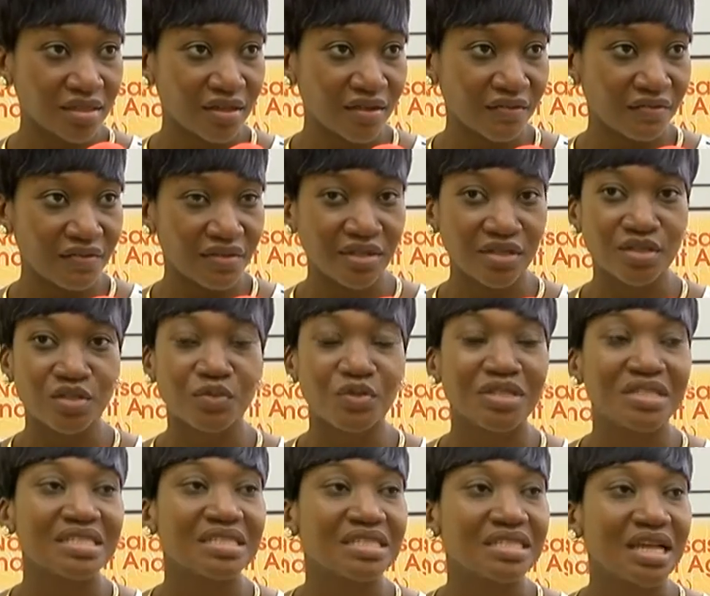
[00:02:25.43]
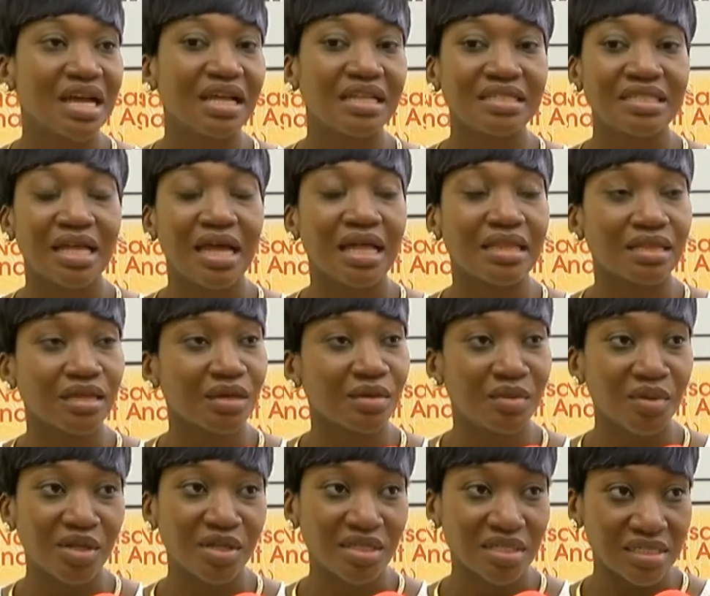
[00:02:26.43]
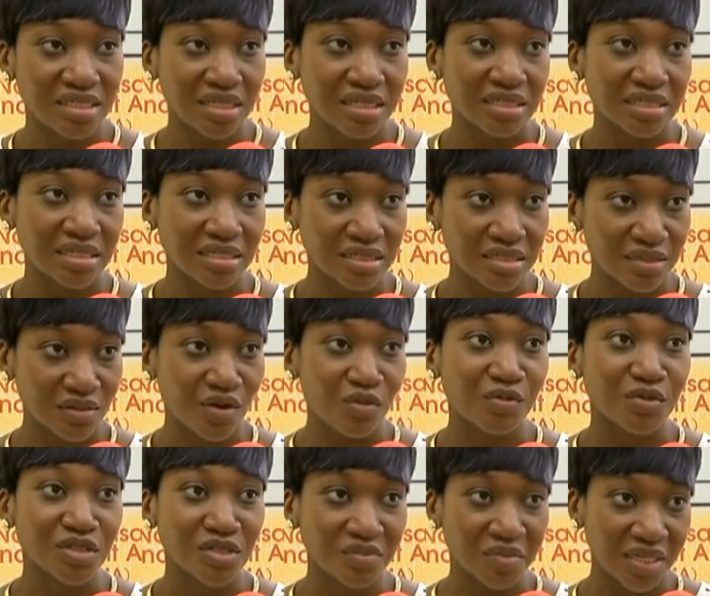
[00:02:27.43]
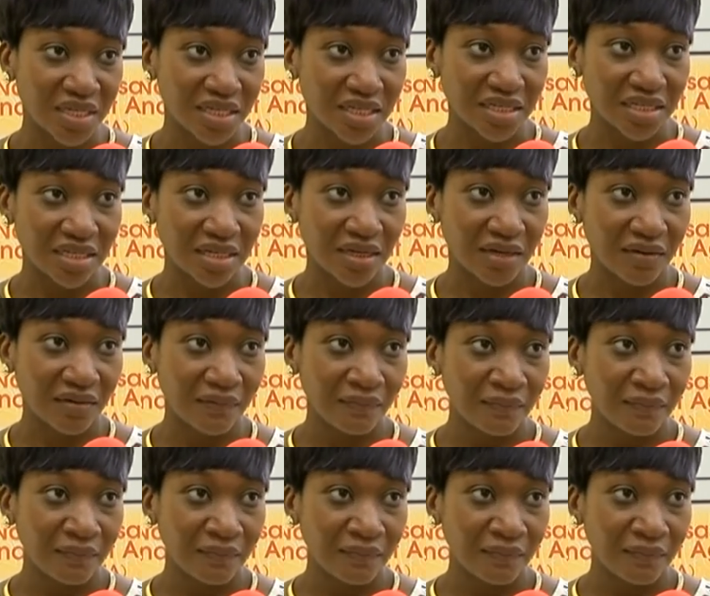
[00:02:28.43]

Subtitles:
of things will start at the community centers almost immediately.